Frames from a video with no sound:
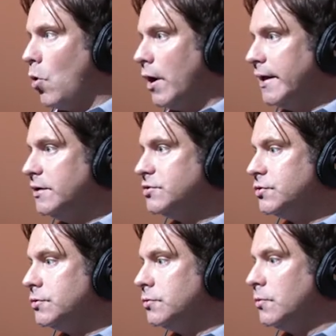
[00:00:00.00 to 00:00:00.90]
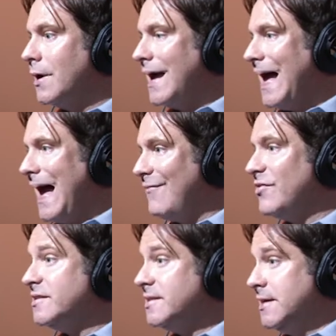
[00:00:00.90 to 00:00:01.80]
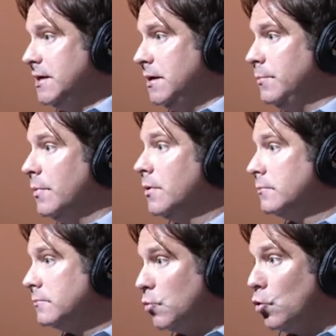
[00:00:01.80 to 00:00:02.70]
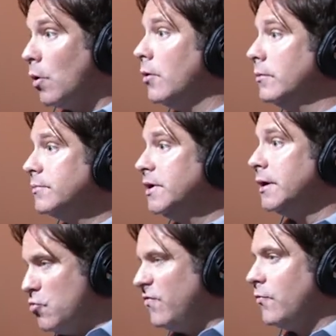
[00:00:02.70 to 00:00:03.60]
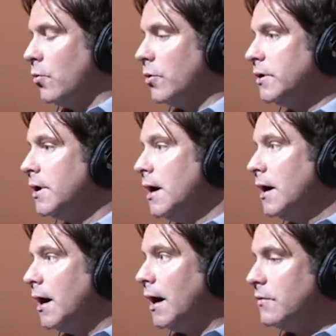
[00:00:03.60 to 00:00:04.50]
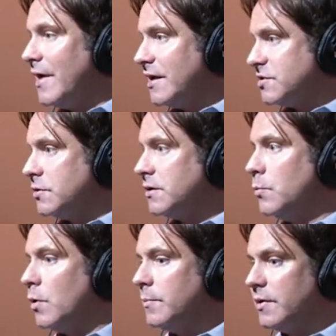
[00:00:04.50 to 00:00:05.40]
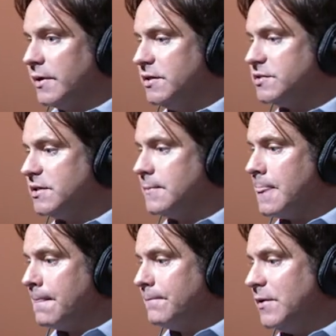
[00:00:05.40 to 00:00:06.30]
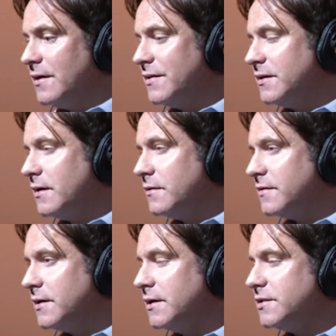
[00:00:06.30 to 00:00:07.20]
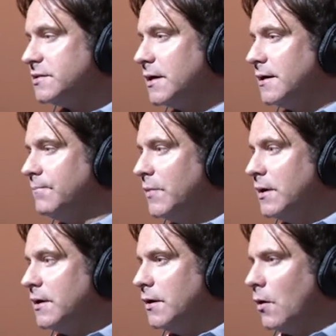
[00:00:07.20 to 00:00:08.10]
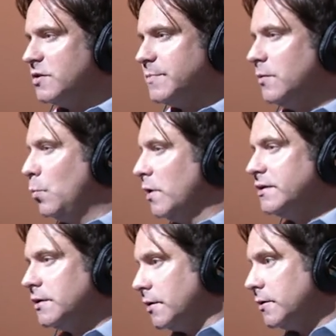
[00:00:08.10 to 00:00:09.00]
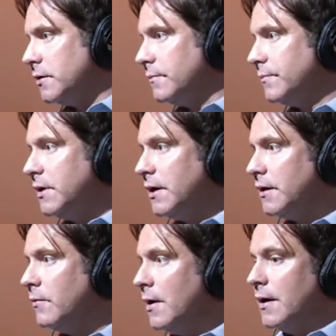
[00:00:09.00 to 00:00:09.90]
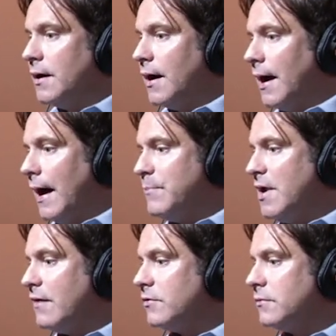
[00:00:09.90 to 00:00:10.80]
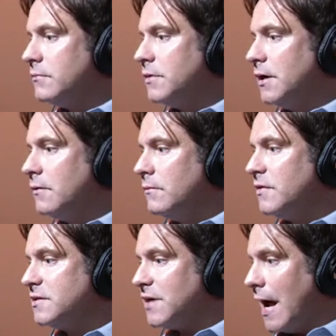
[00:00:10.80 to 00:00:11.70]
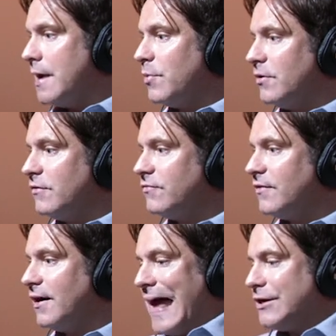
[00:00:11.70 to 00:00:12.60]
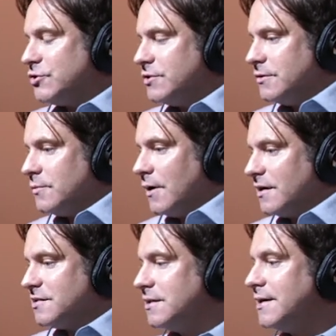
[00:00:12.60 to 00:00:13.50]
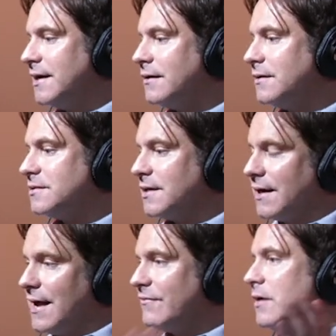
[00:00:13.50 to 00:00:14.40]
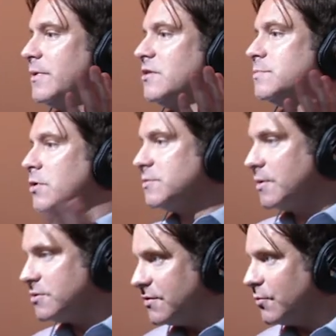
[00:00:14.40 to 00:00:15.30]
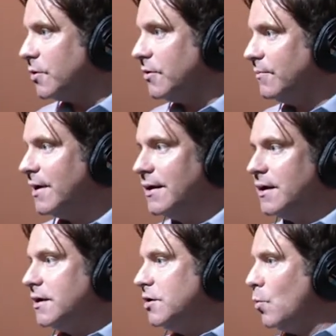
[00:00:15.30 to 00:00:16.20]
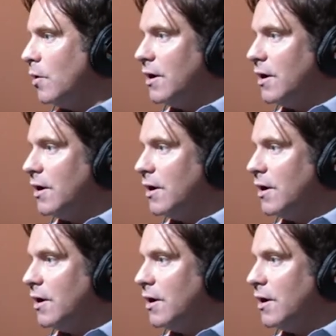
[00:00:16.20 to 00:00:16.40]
wanting to have the team grow, move forward. You know, that's certainly one piece. And, you know, I think the other thing is, um, you know, always being willing to learn, you know. Yeah. I'm never, you know, the type of attitude where I sit down and it's like, ah, I've got to be the smartest person in the room. Right. You